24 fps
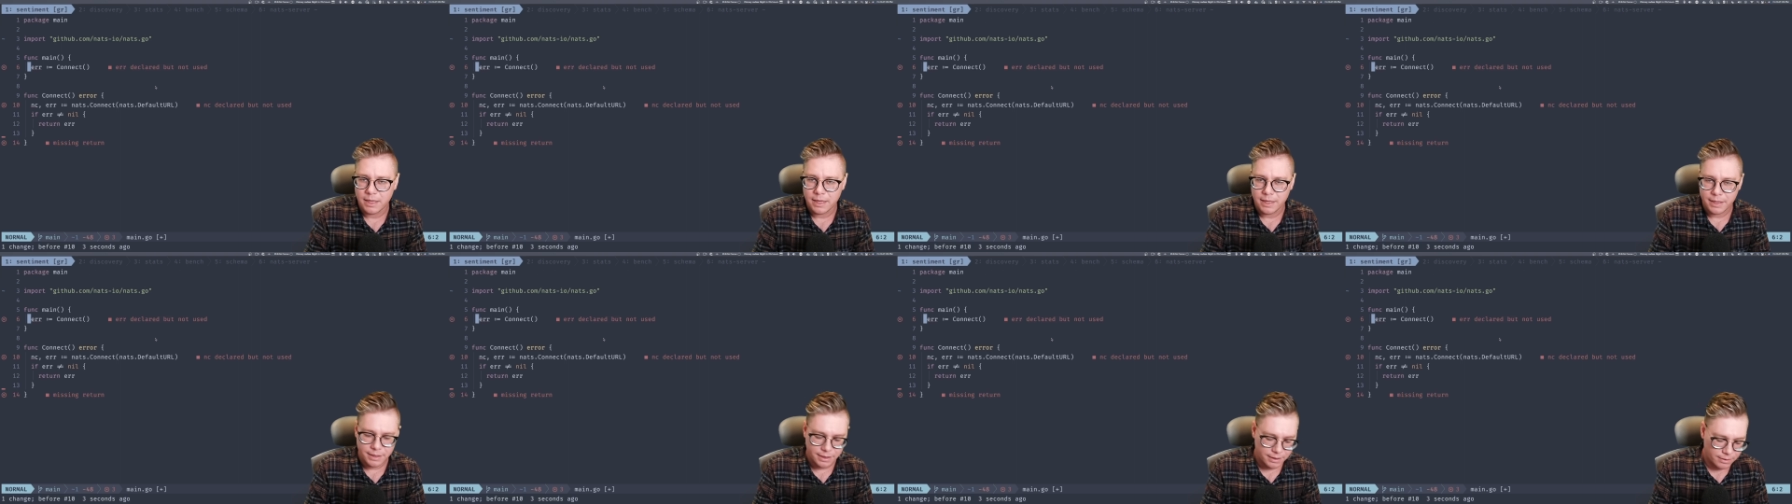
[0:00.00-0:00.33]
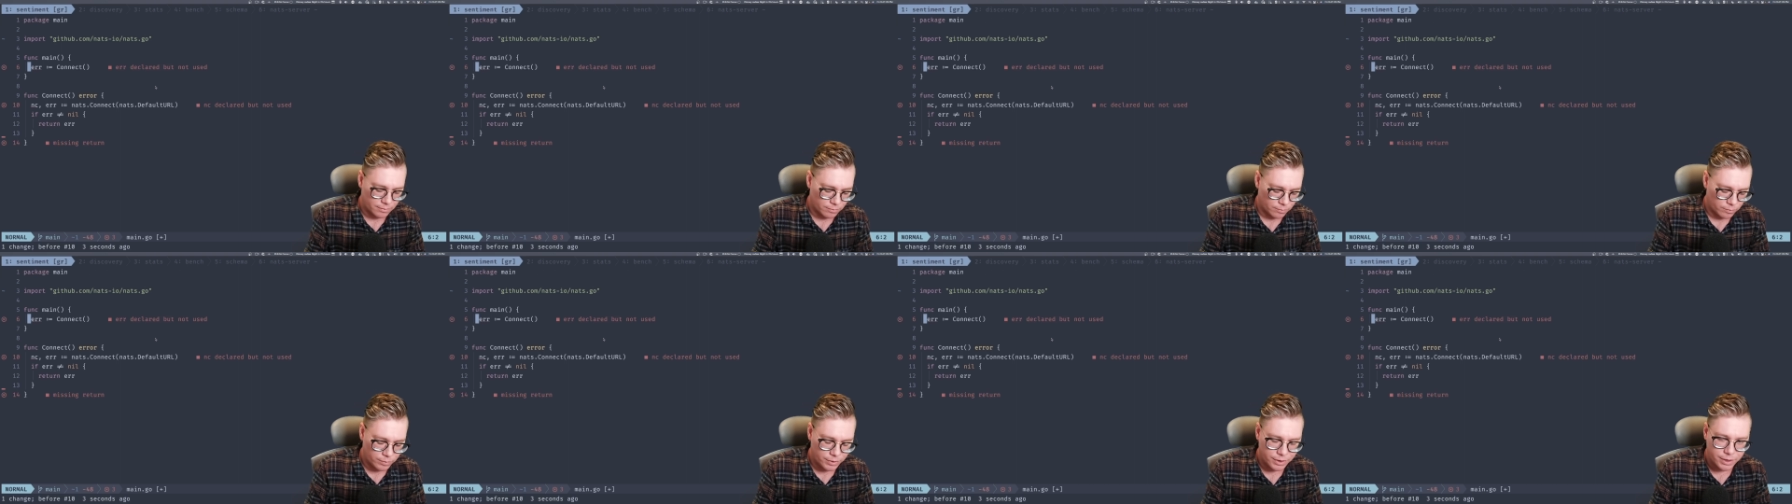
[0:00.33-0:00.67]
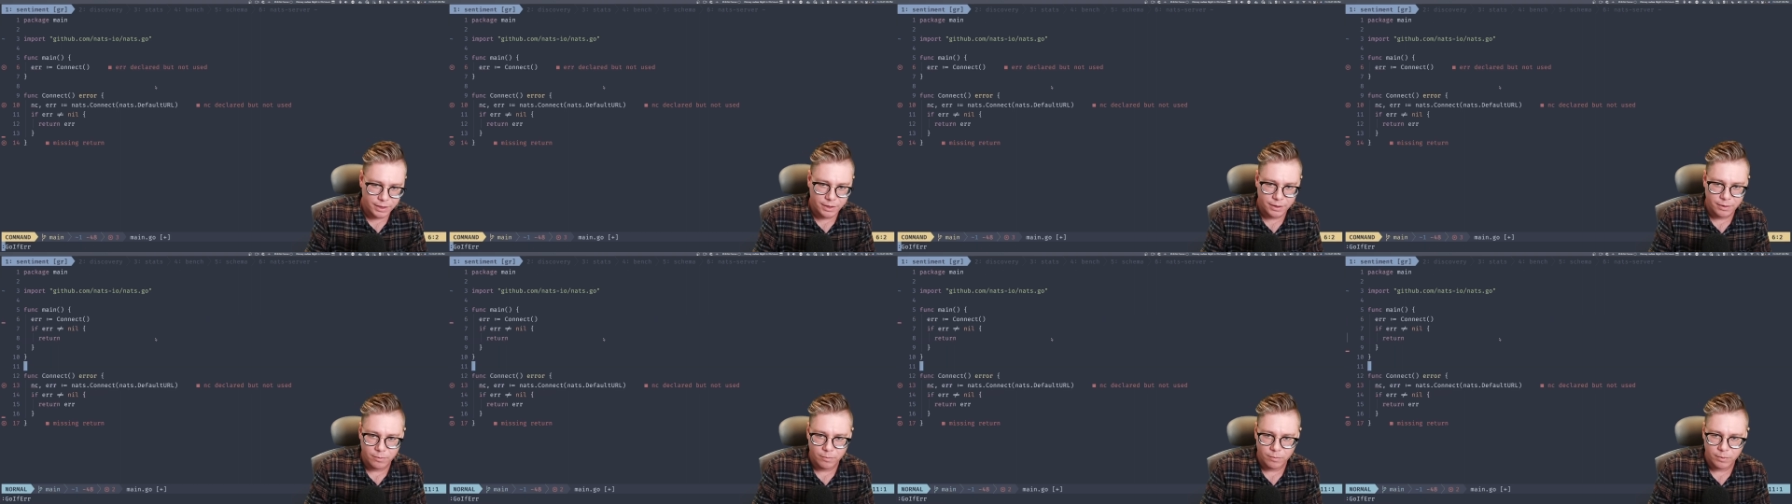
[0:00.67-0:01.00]
and then
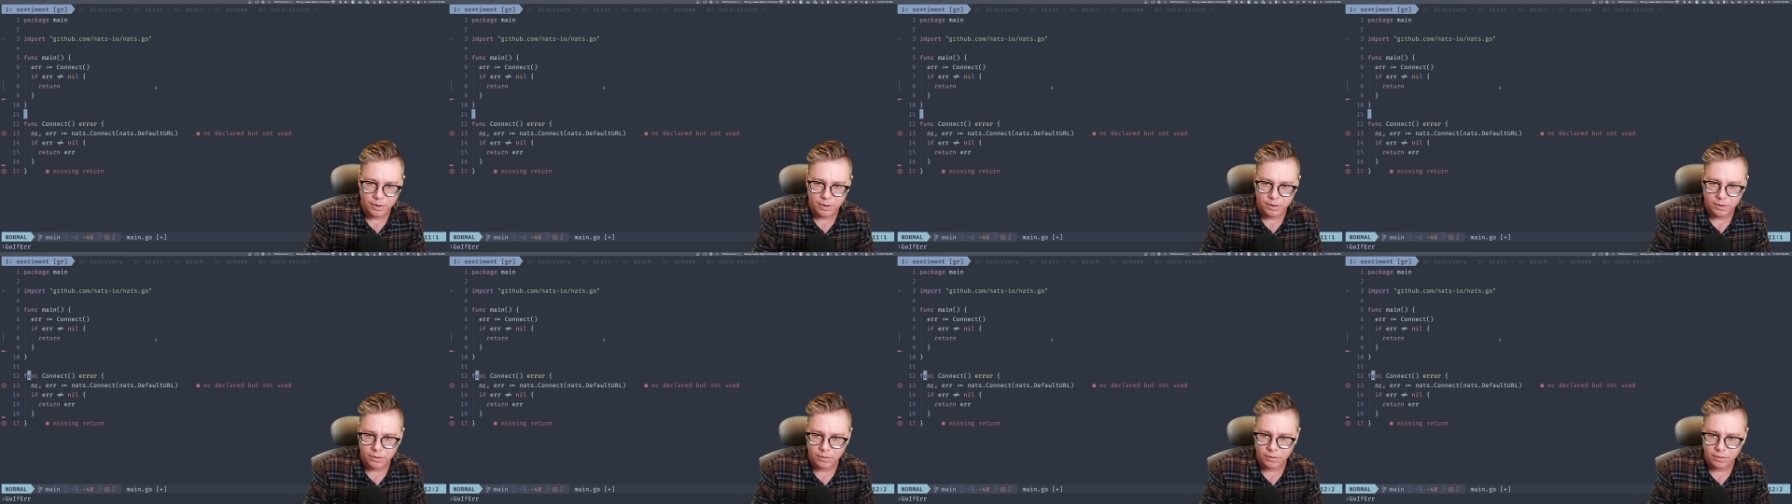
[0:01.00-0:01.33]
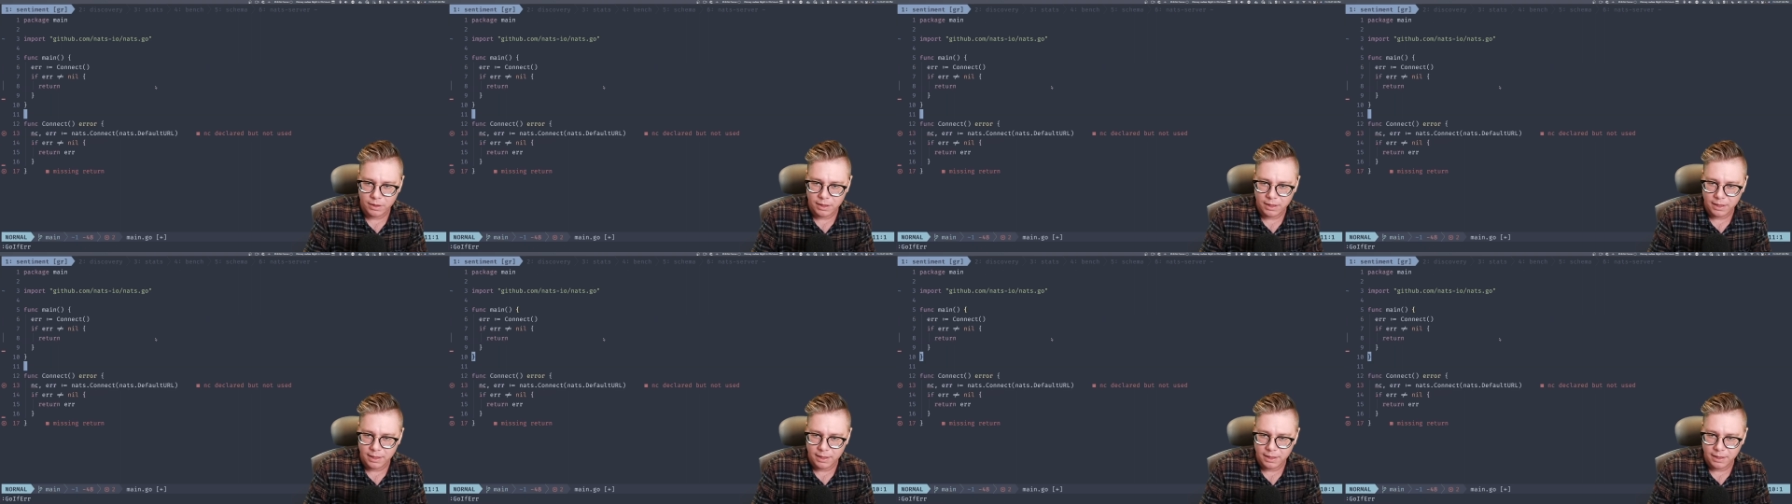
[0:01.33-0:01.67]
we will